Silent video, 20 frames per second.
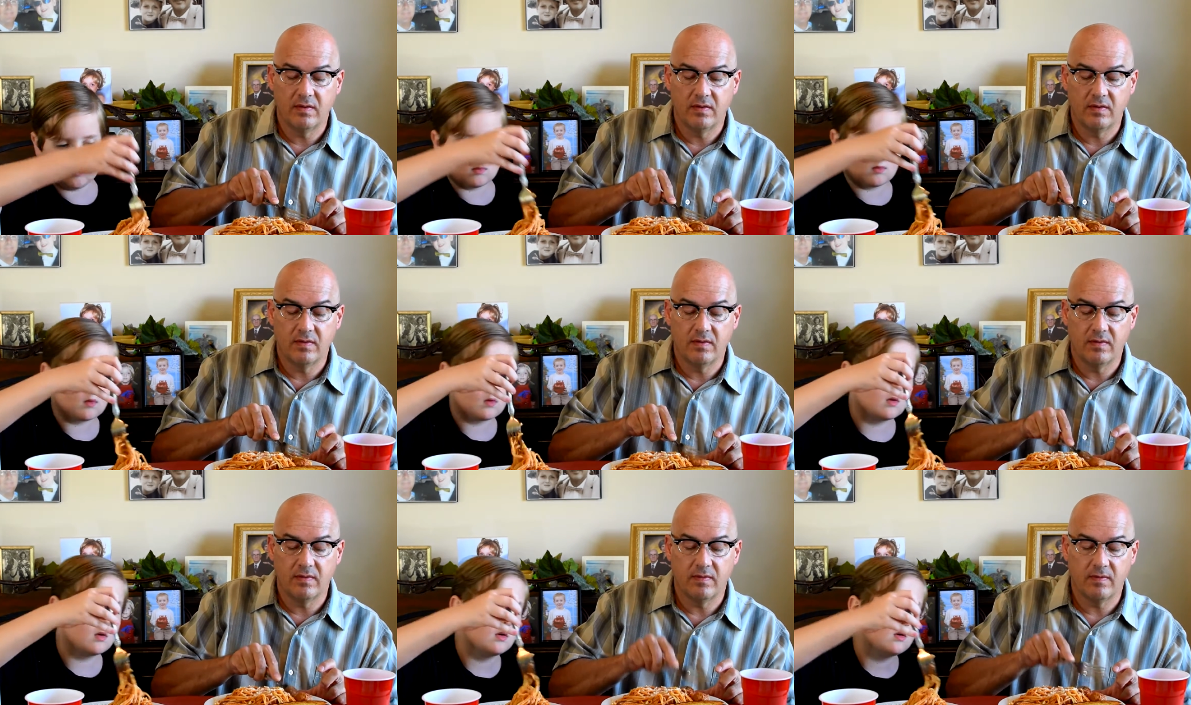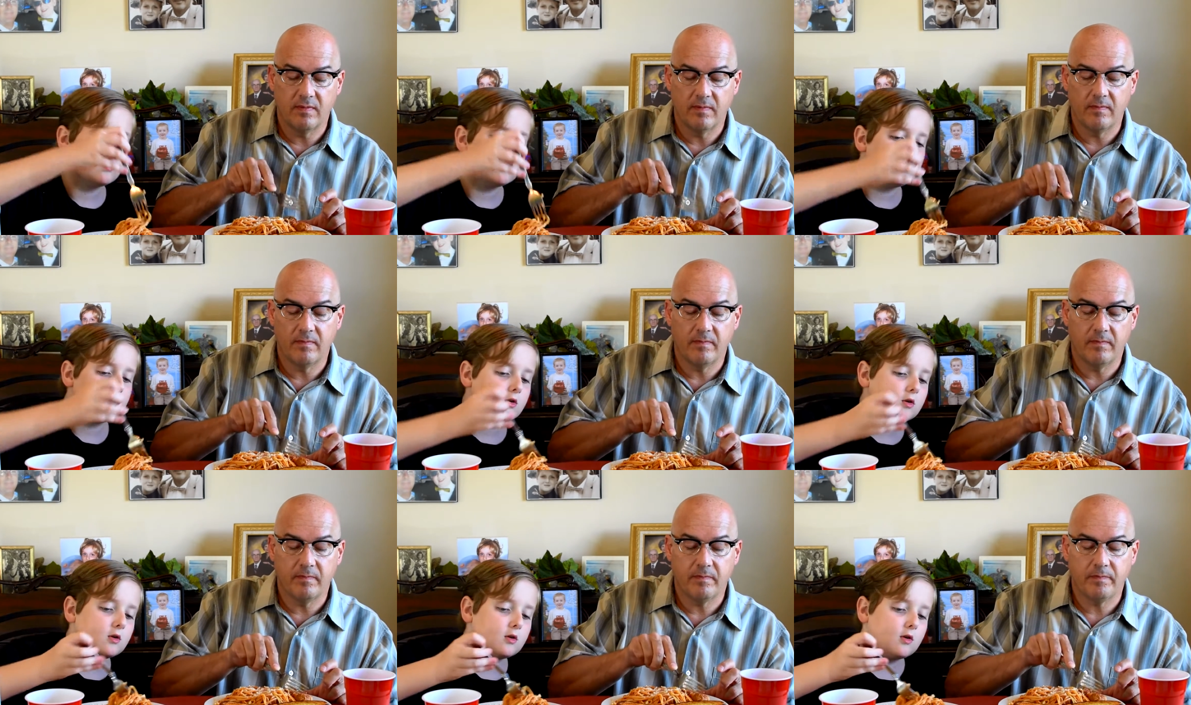Speaker 1: Well,
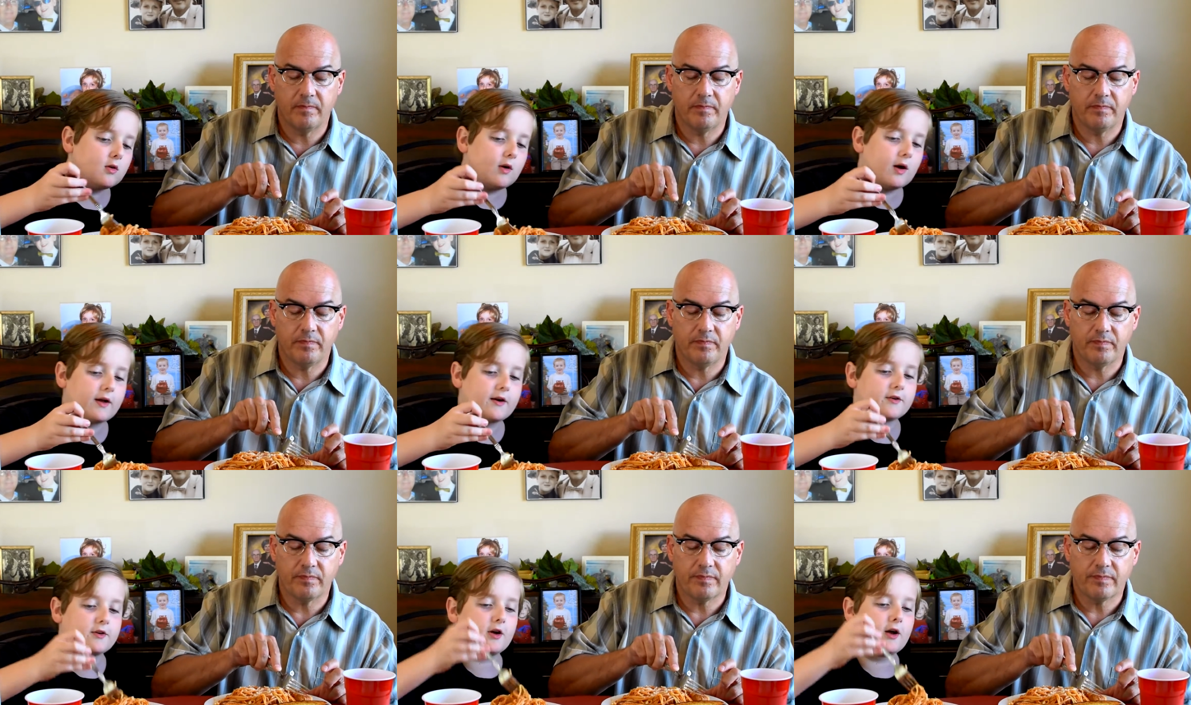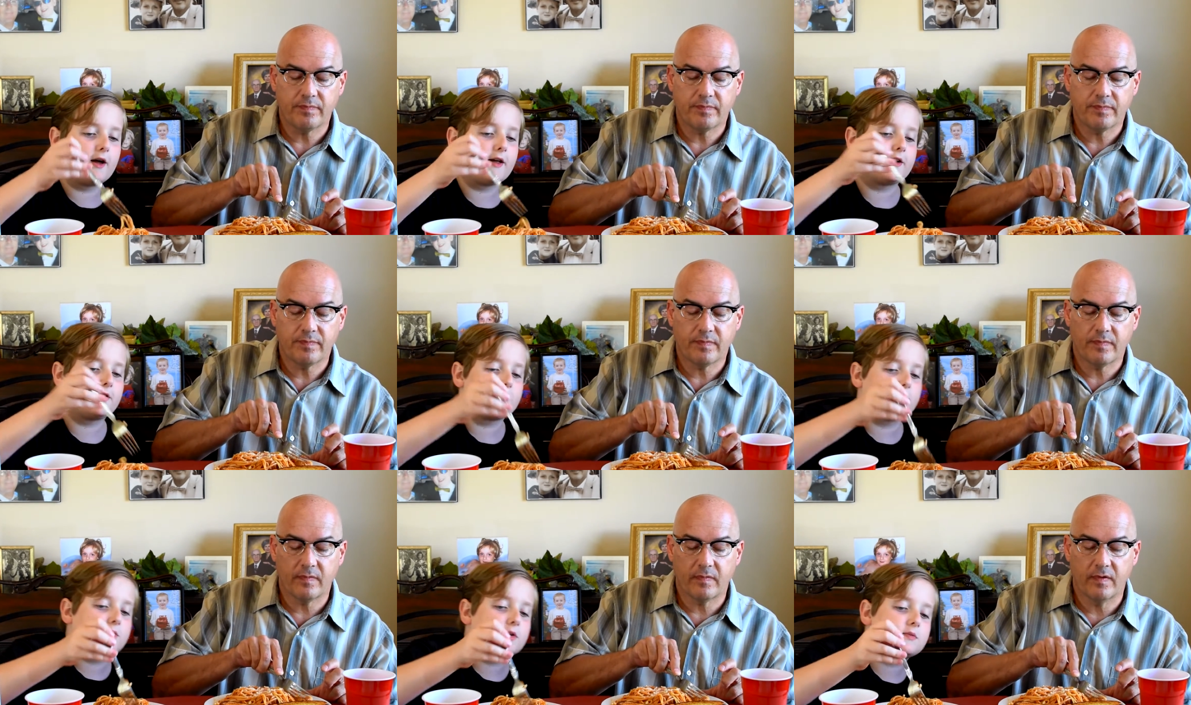I don't know how to do
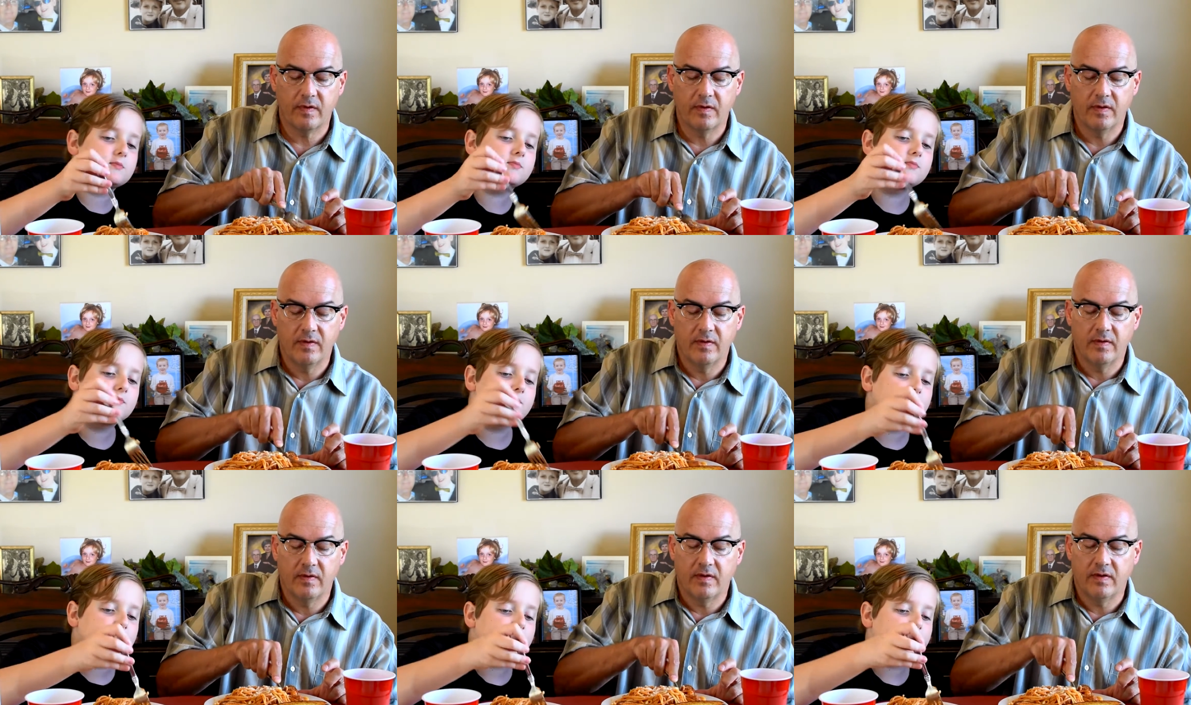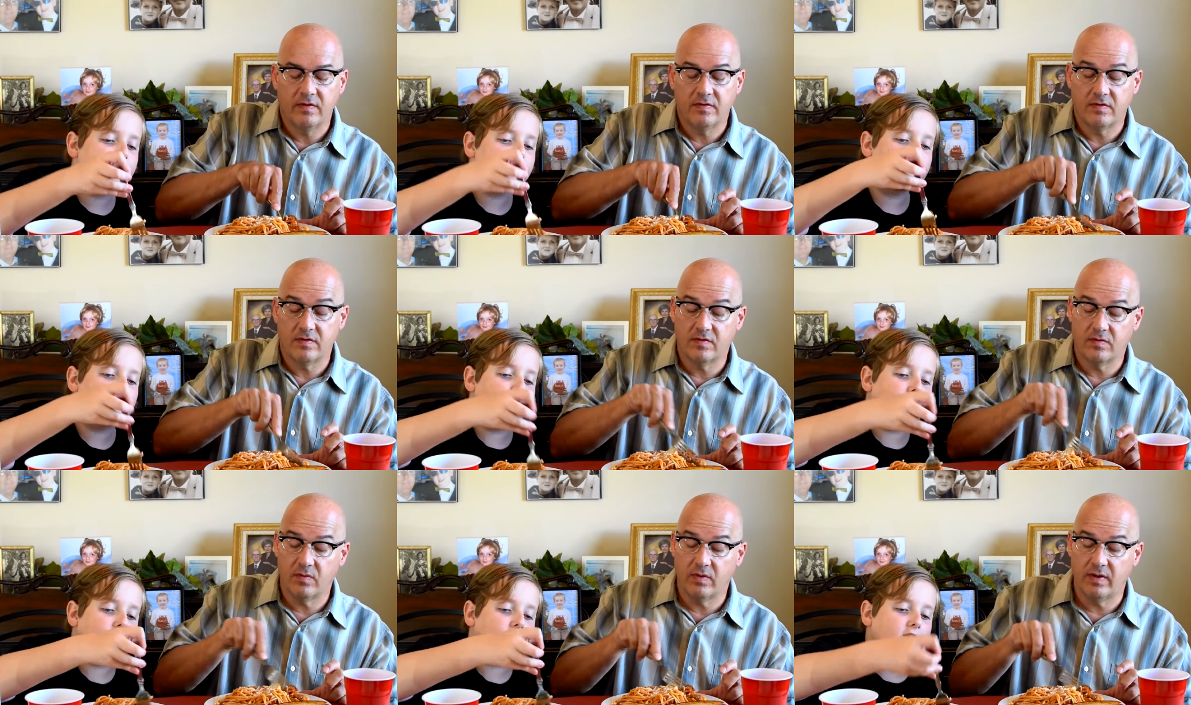it. That's just
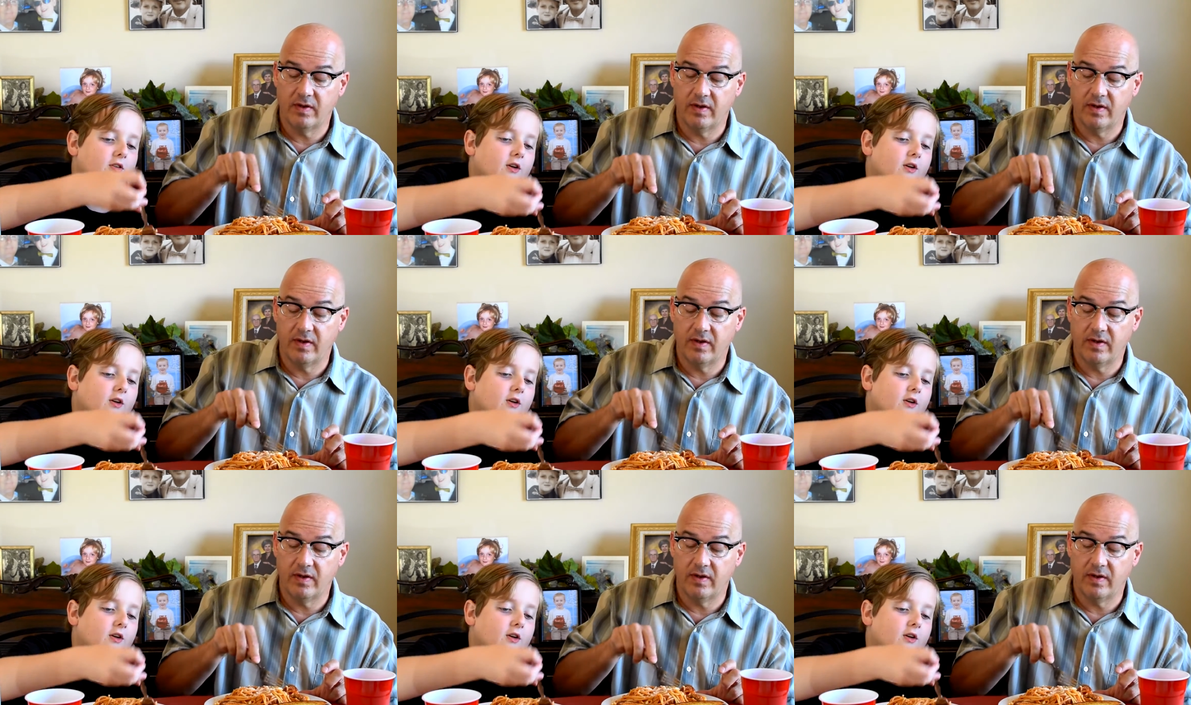the way